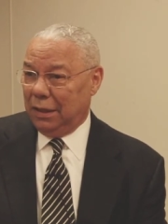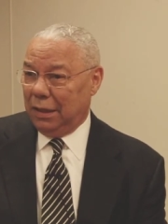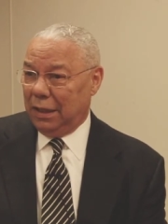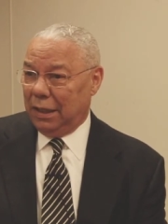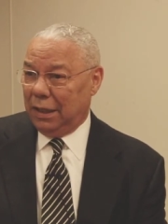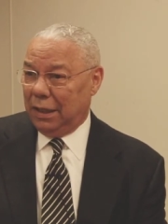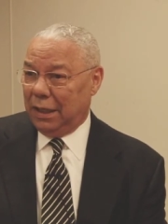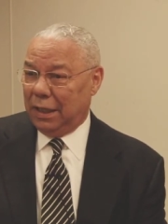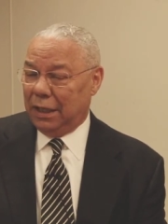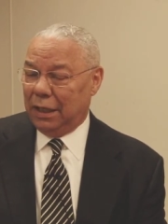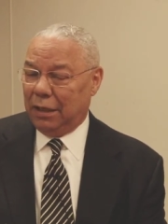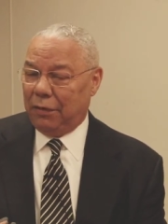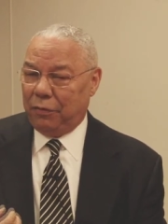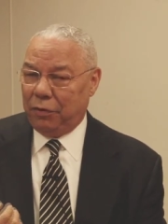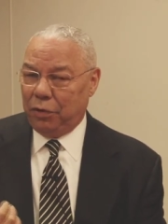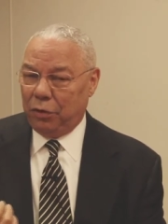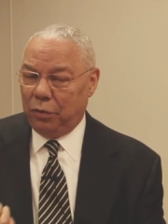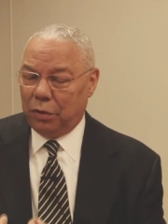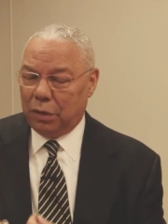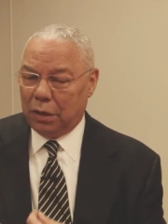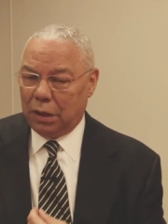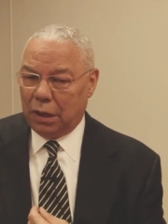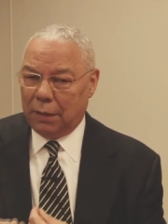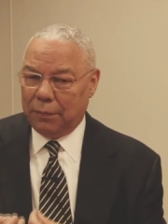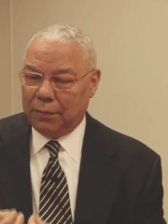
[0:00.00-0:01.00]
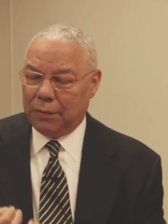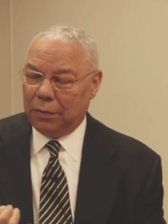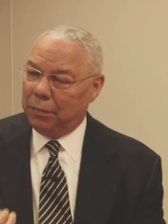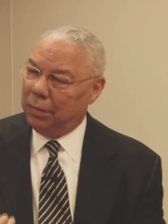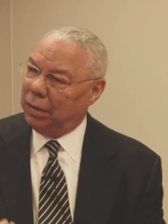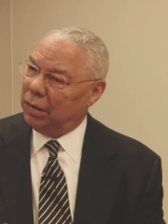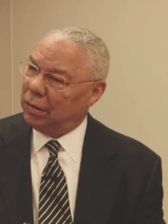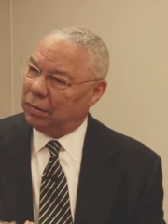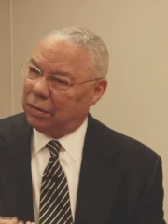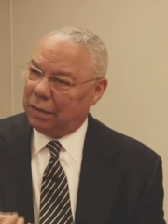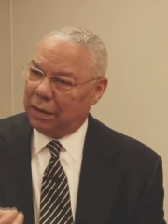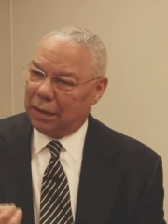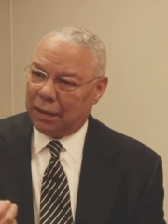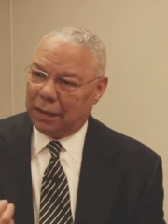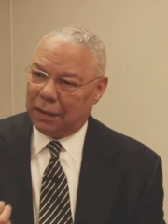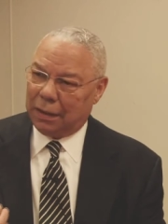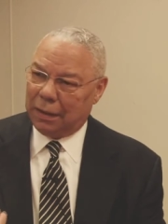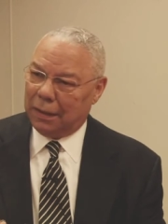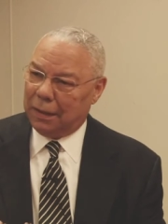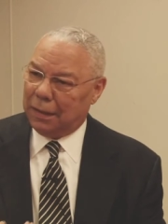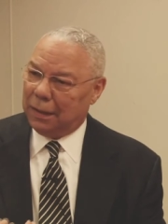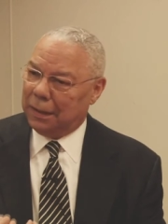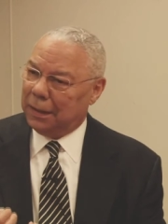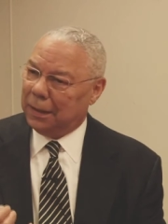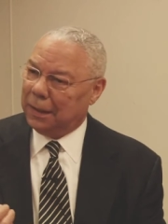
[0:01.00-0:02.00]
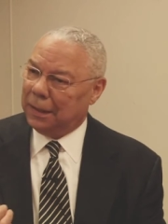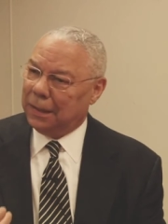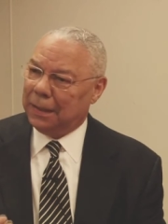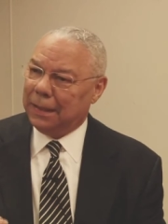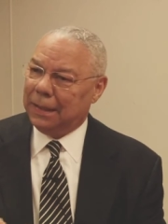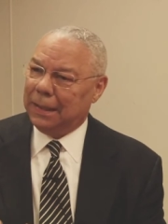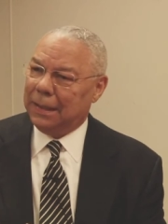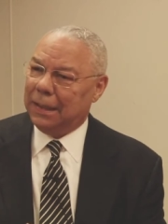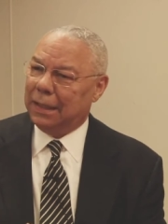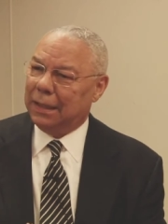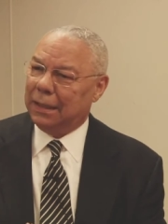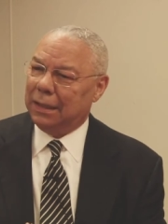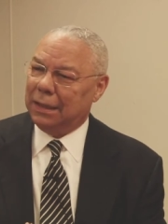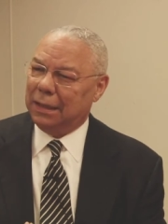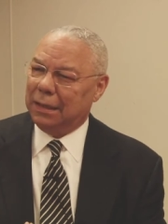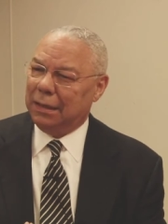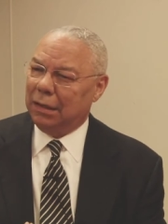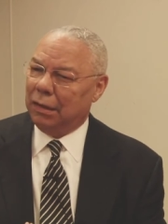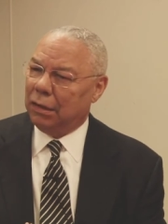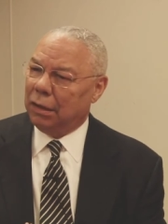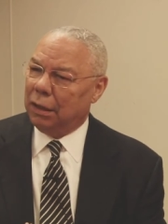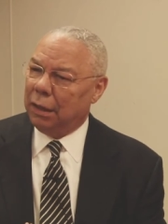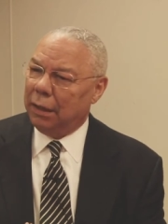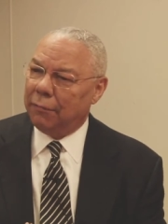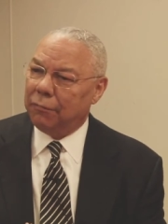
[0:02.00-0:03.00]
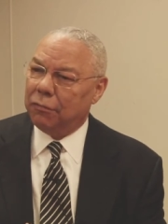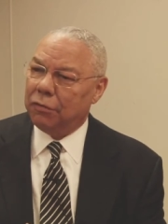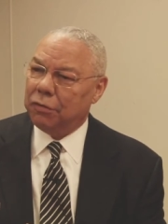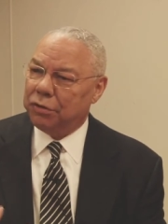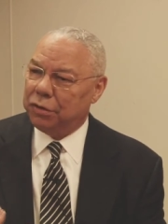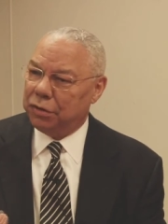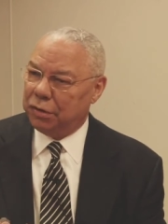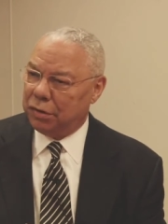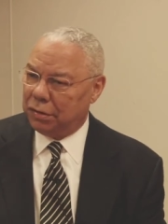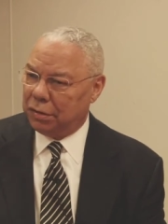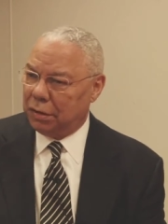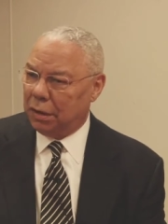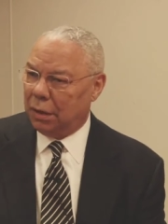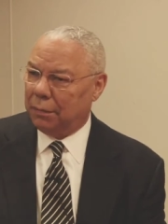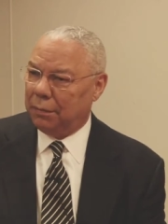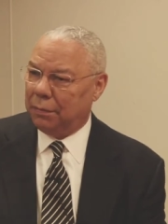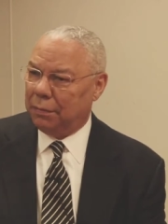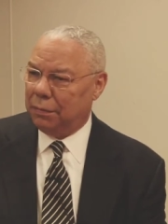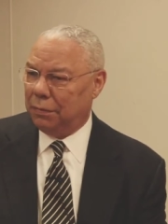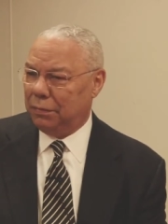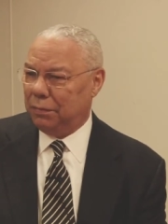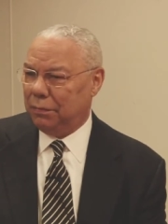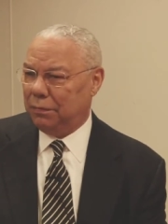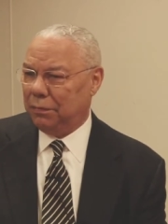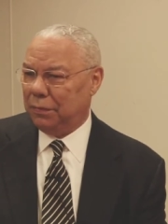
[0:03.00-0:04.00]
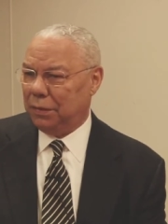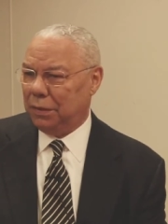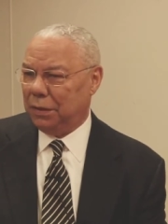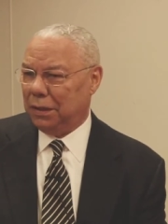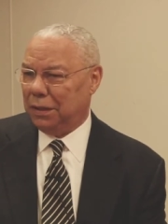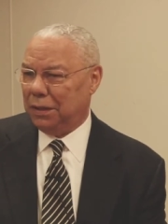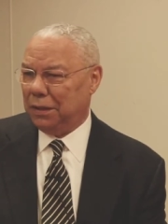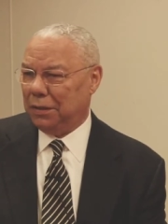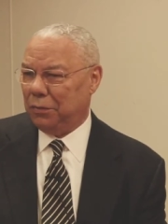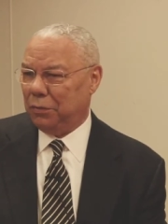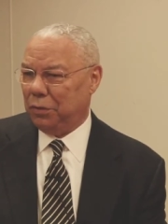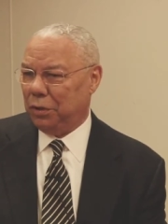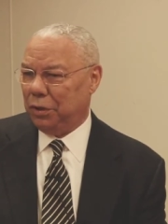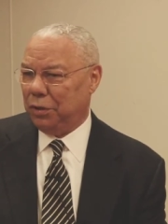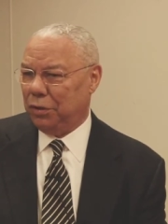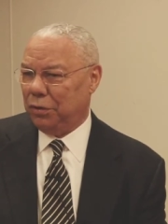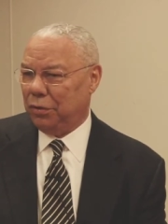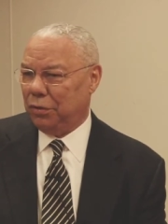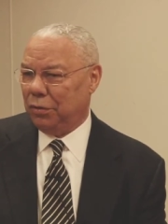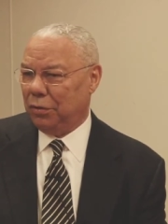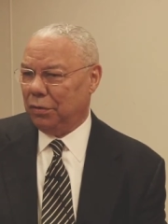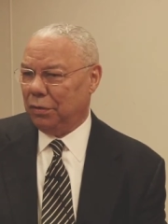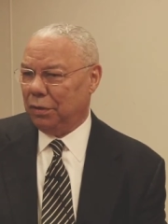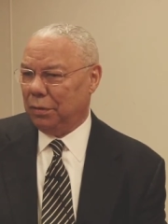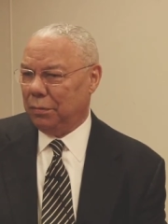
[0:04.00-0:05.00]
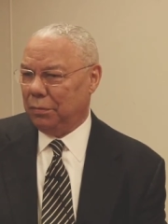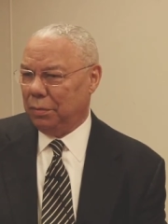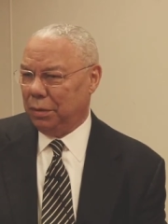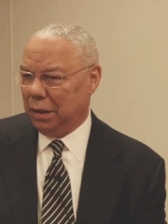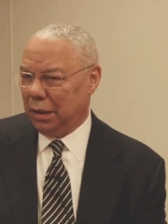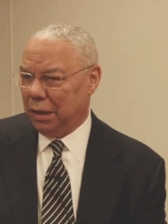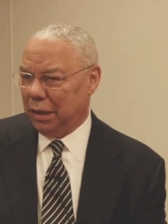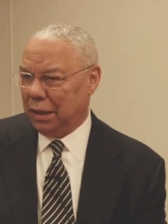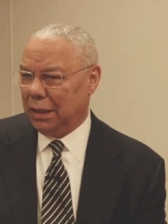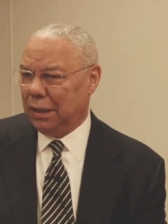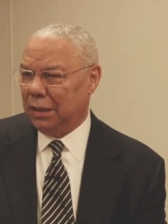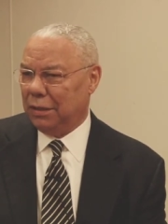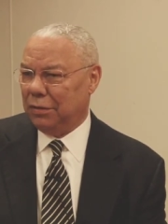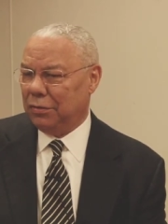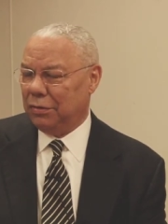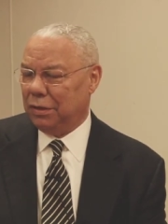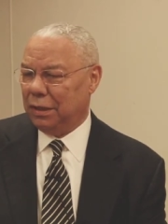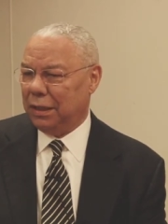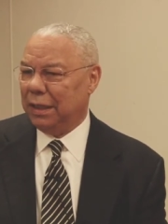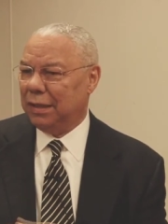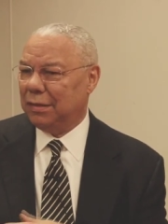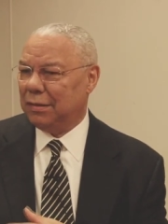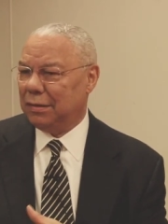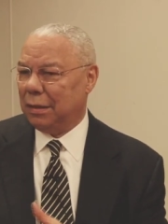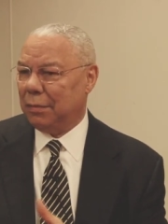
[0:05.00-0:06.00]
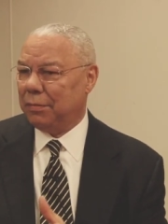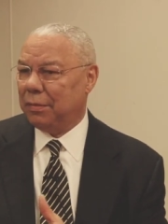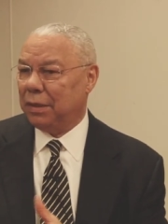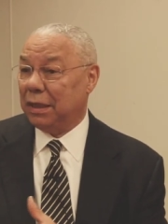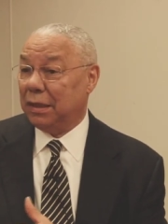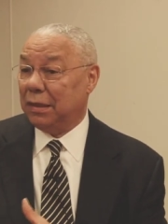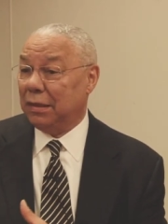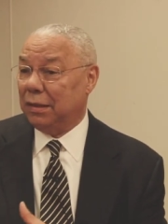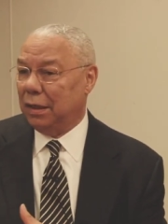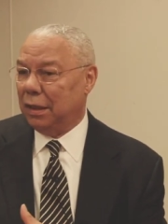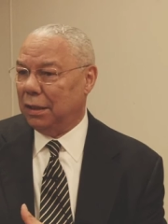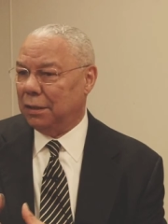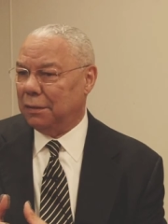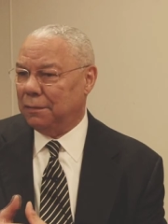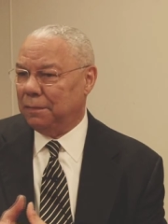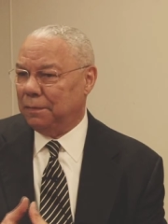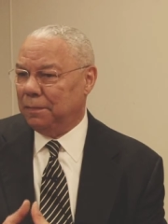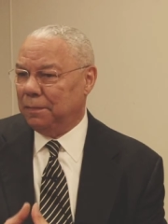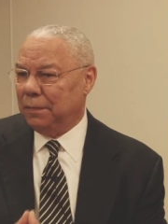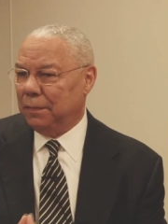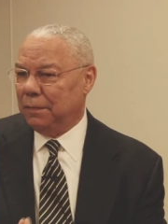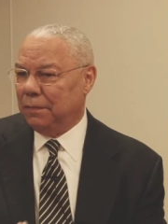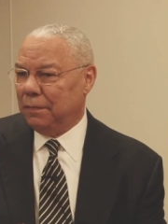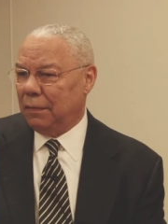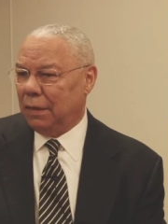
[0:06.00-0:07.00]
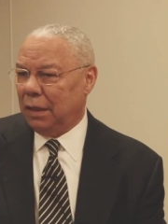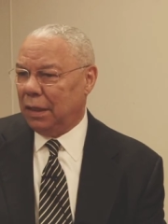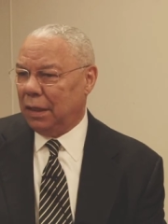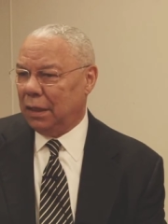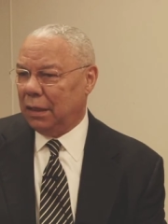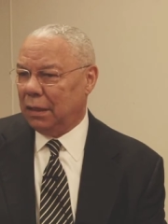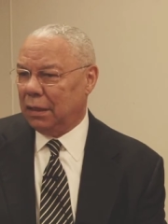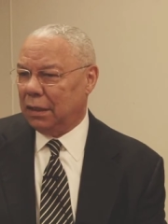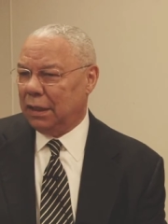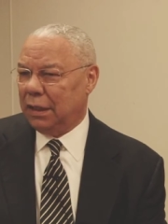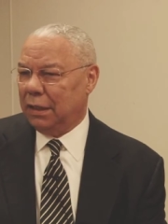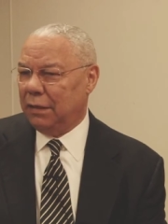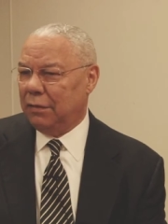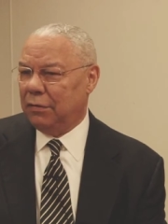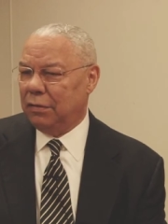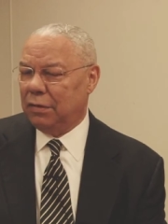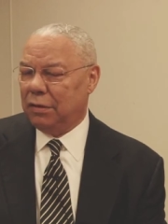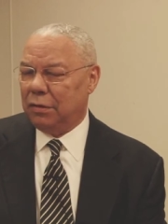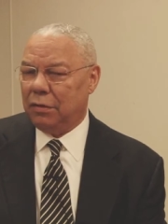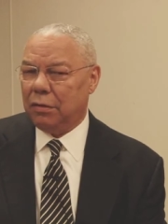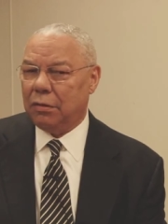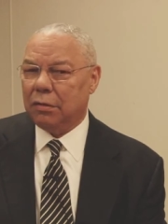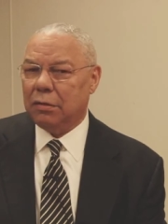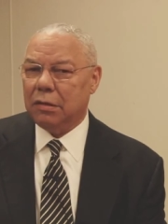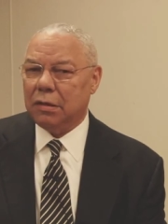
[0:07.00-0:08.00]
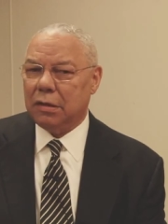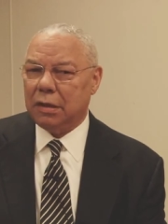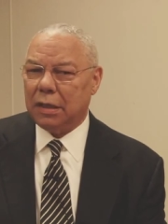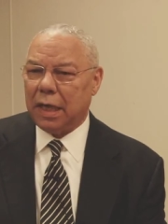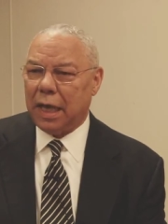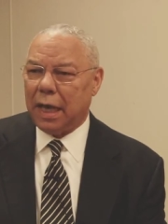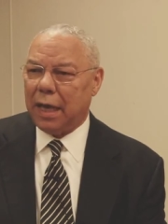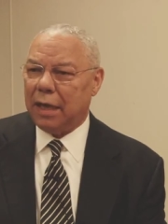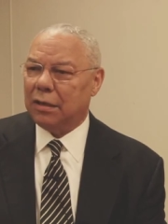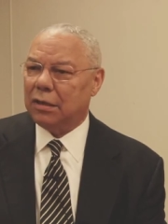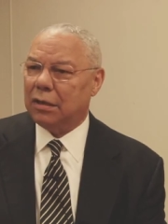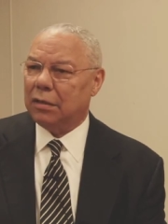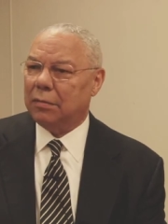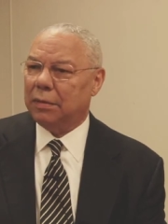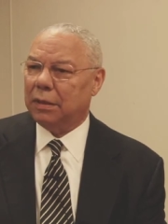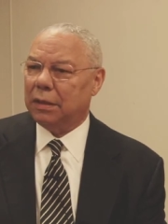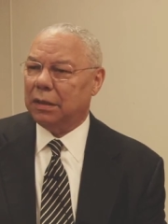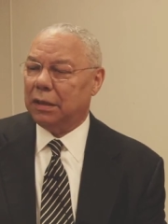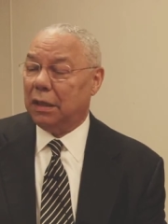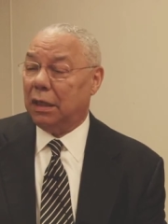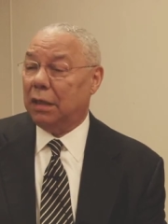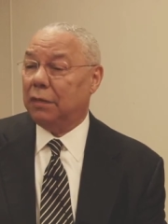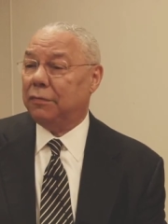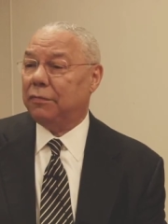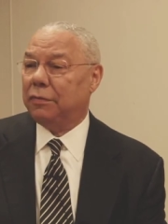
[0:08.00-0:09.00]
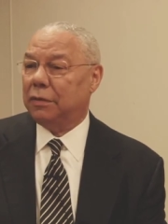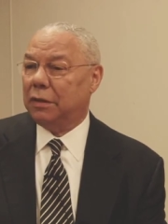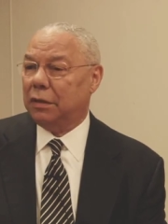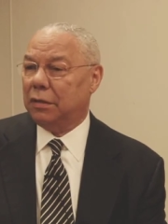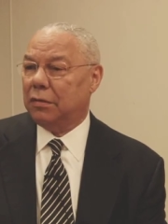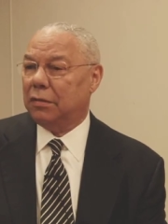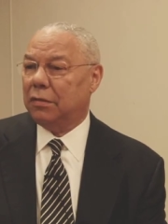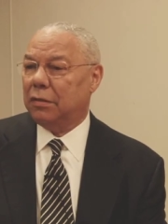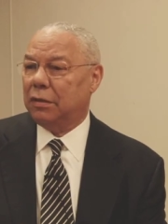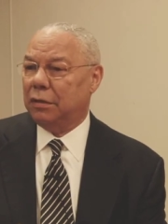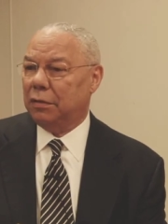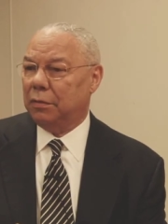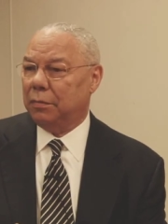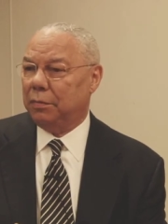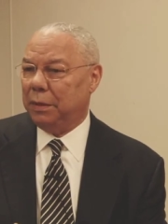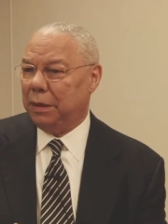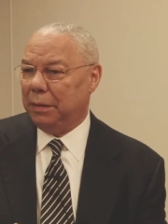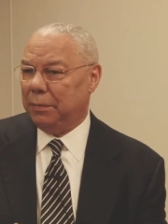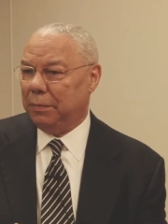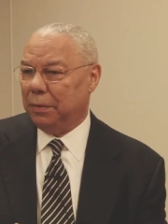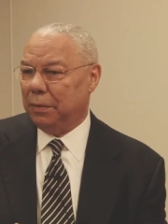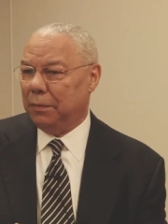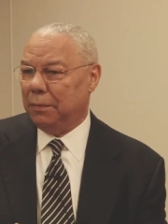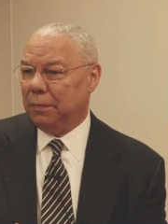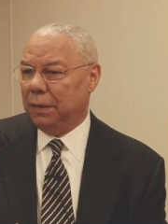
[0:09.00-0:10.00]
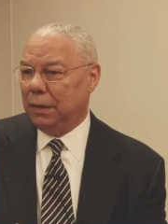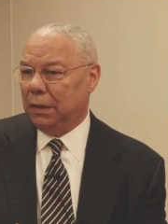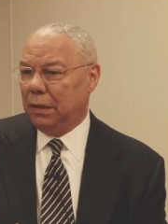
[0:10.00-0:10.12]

And if you are optimistic, uh, it leverages up uh, what your ability is to get something done. And it gives enthusiasm and confidence to your people.